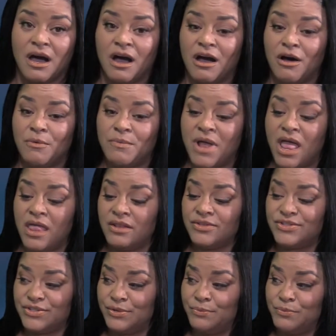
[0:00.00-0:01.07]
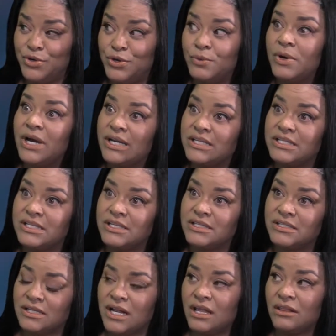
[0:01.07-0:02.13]
and some new
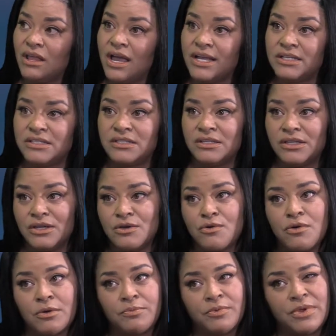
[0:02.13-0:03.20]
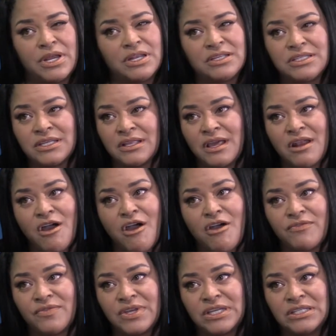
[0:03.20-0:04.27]
ideas that I'd like to incorporate into that
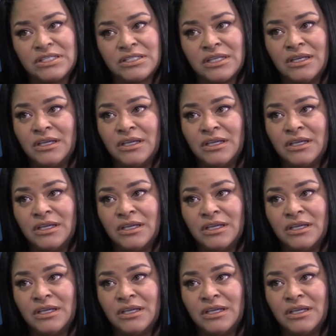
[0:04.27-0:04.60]
office.